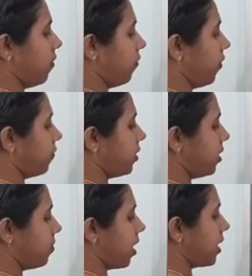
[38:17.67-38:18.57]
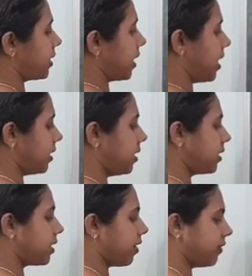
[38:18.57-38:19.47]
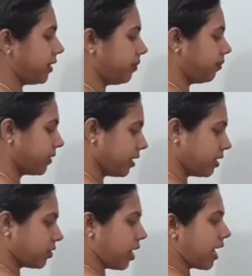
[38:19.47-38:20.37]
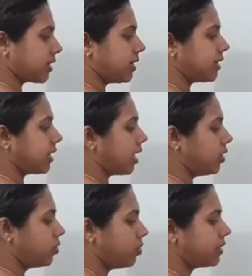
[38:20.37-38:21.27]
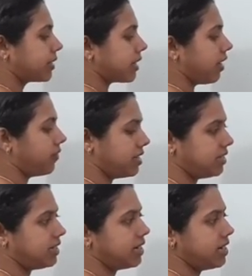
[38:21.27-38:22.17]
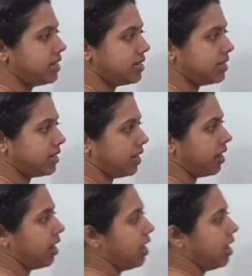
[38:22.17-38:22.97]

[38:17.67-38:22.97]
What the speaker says: 15 minus 8 is 7. So x is equal to 70 degree.